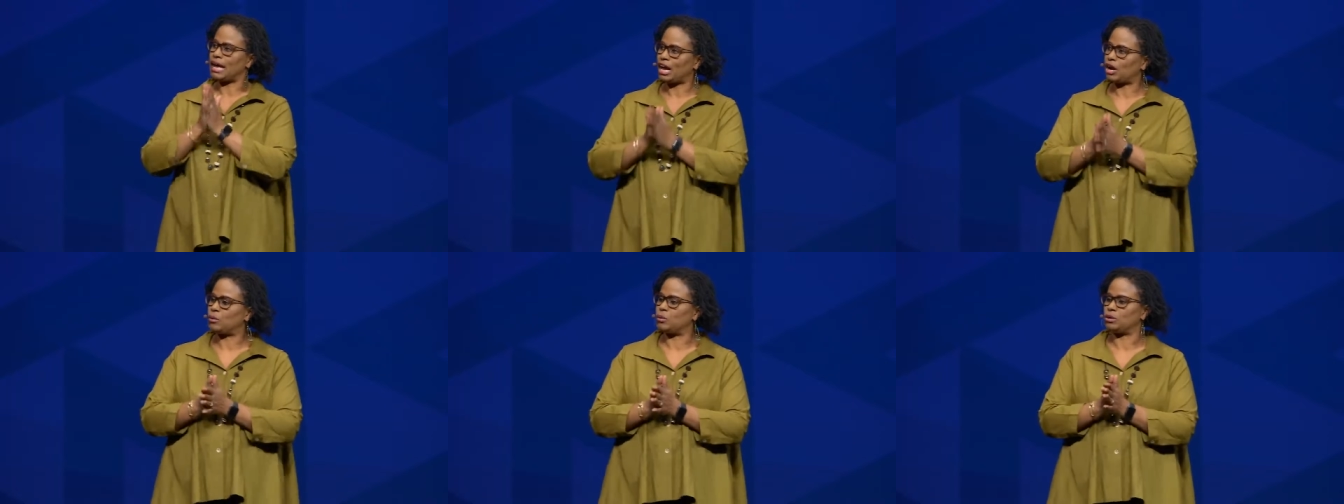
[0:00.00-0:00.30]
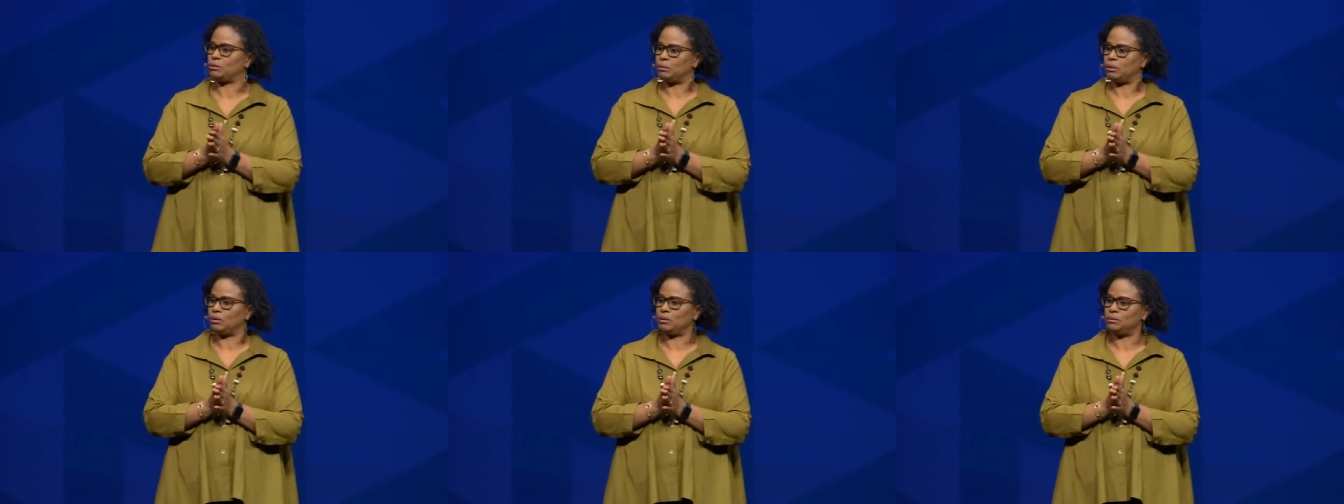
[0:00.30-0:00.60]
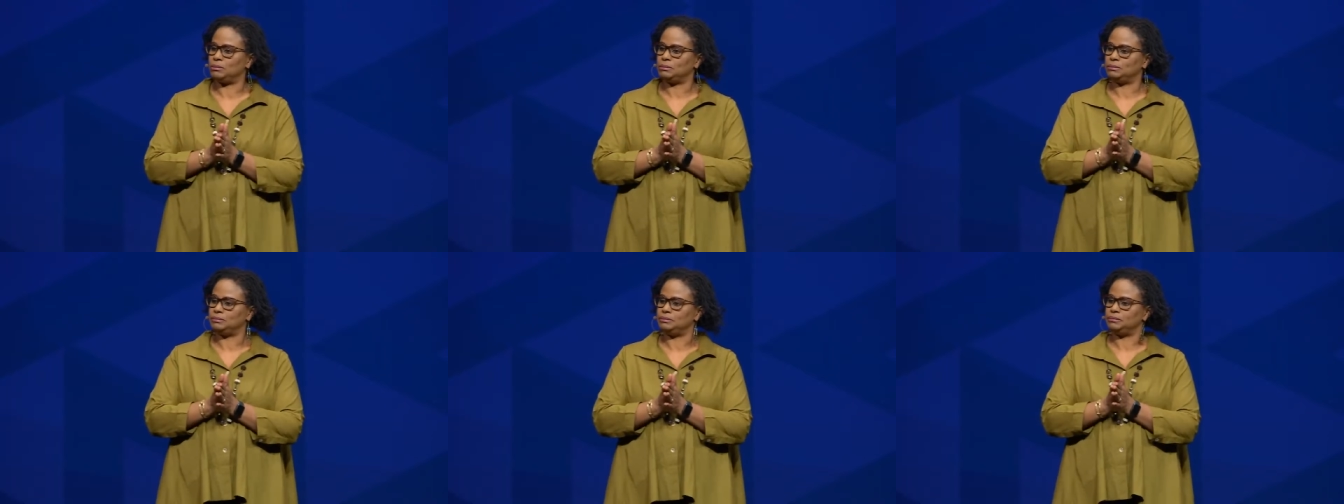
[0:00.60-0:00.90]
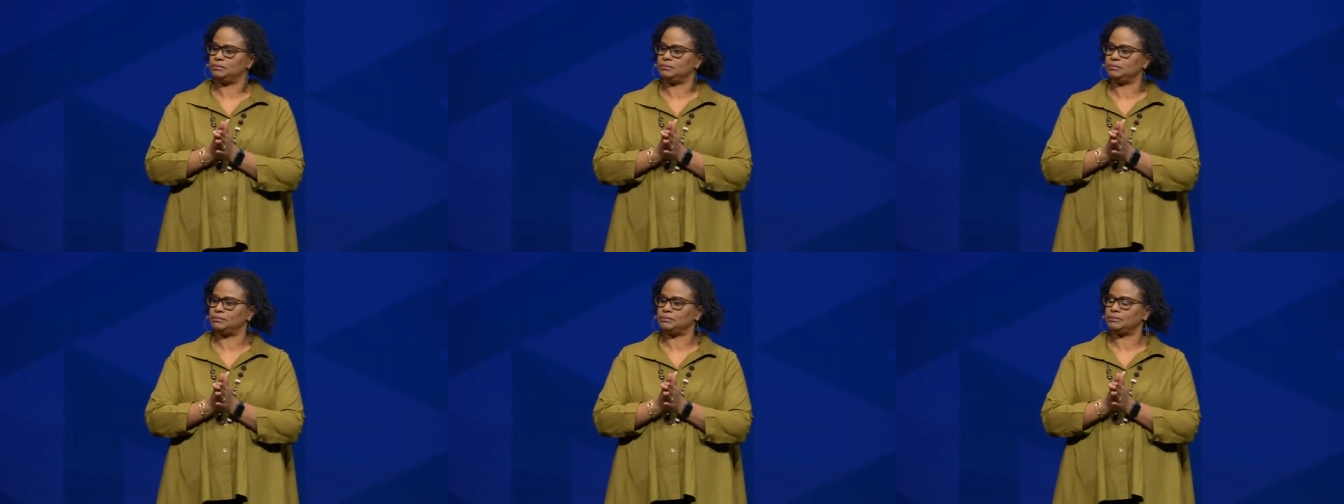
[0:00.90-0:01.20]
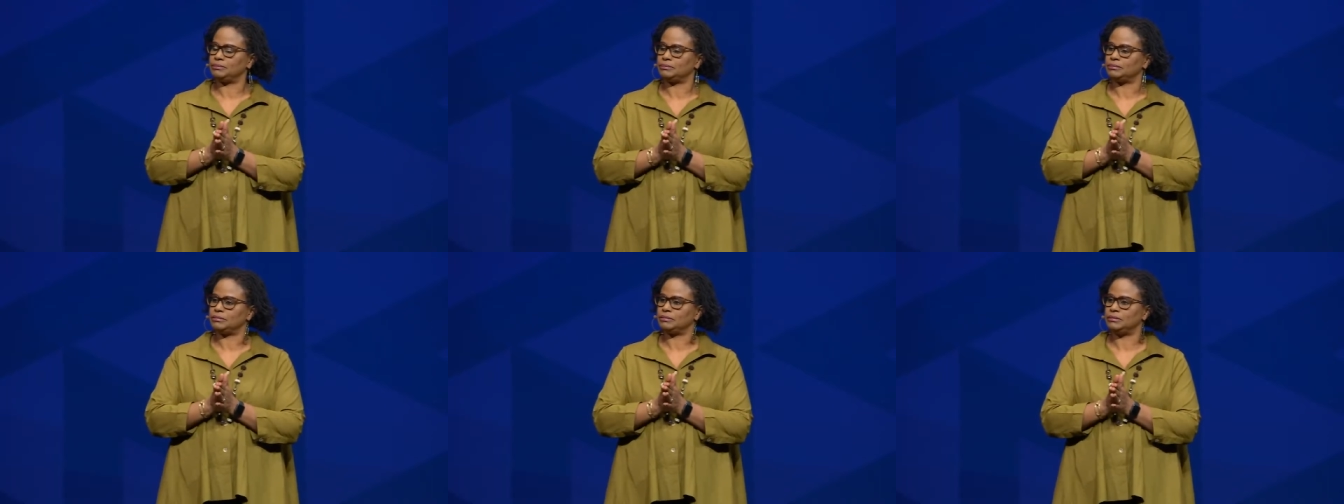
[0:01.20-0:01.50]
equitable?
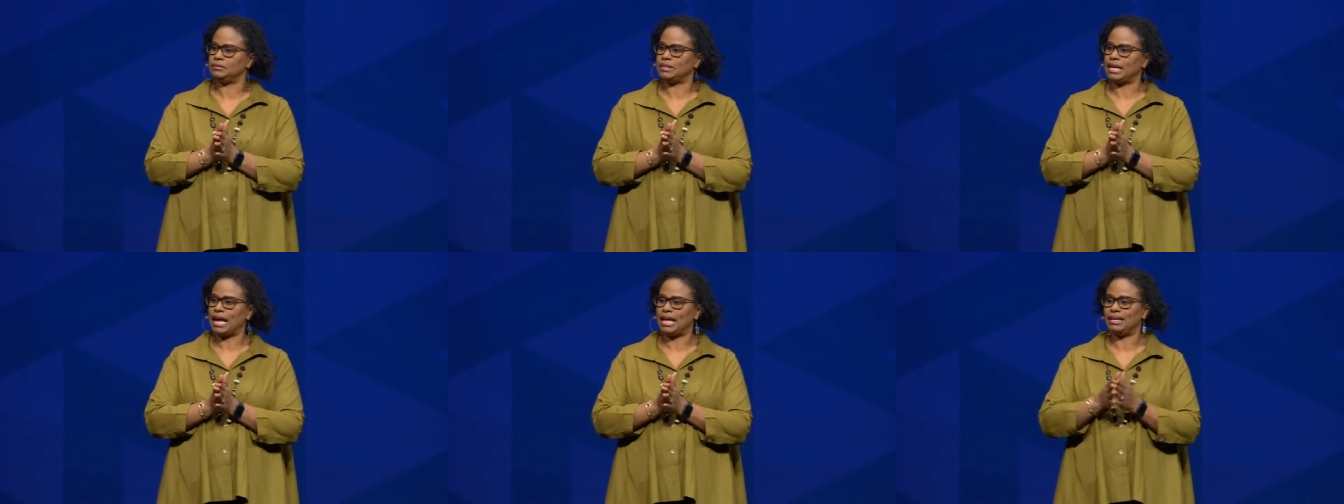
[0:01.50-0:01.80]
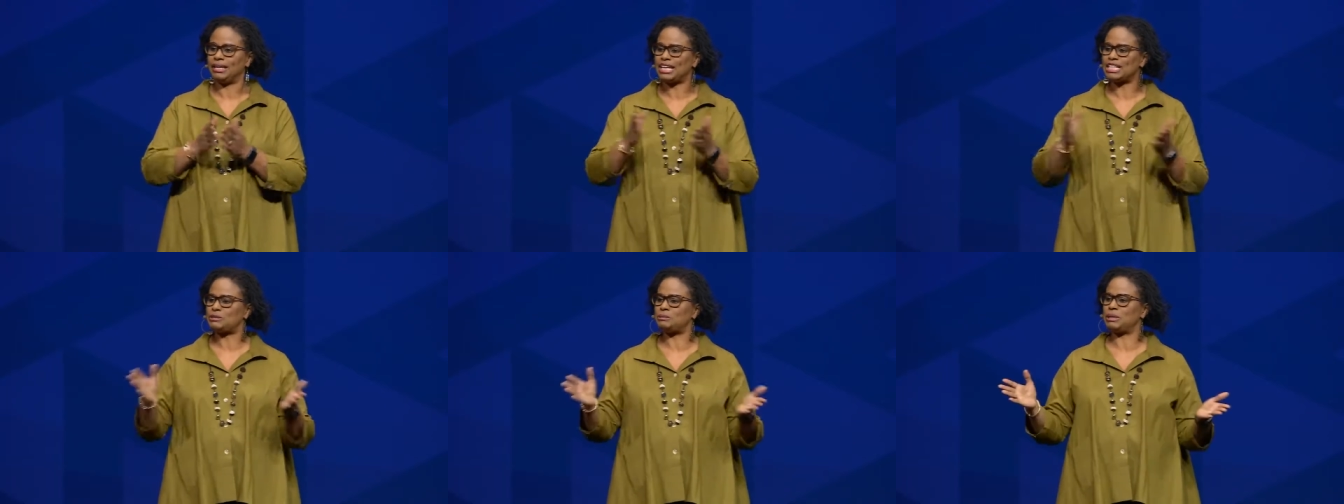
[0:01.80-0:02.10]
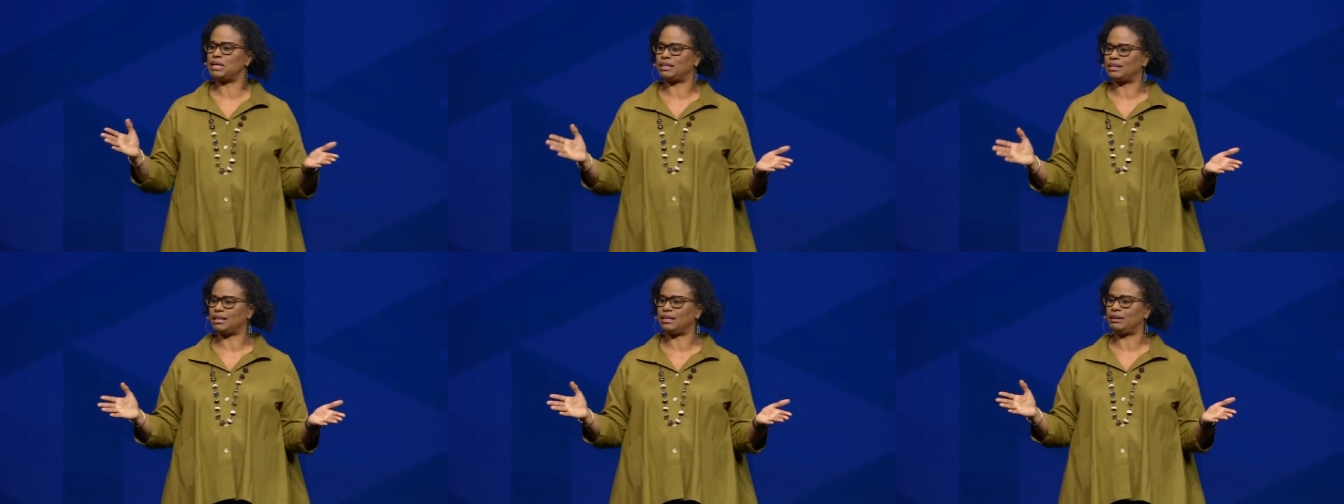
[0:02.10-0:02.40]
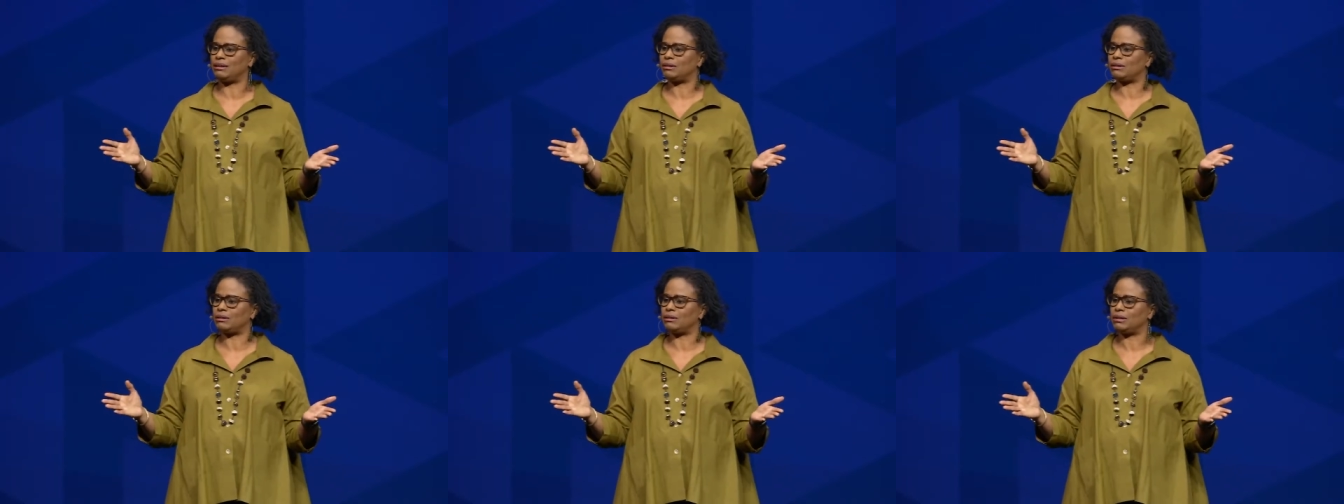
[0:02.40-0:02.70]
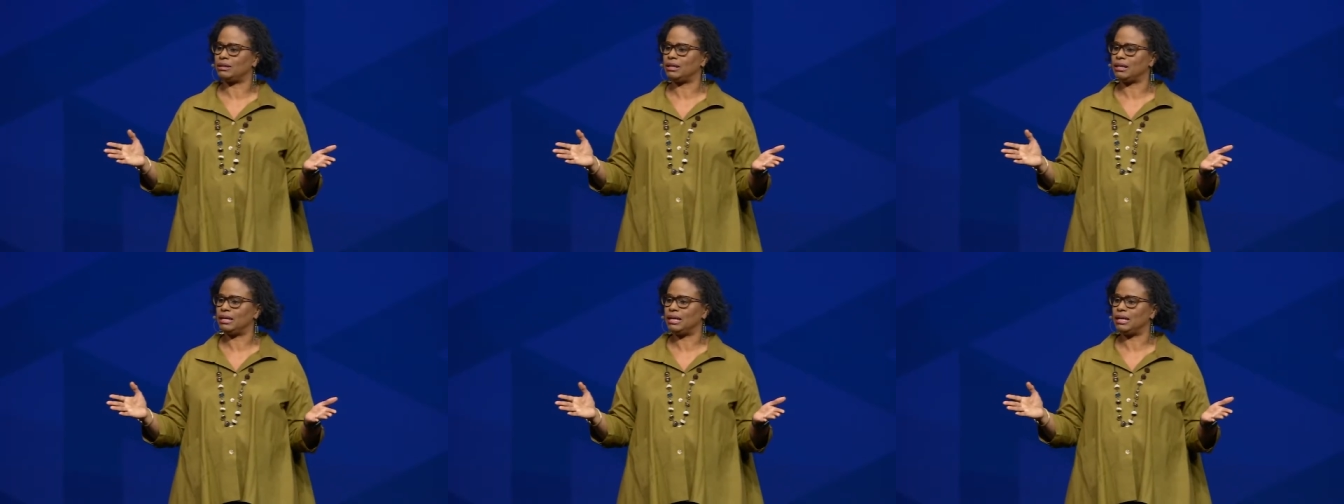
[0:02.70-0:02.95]
And let's be clear,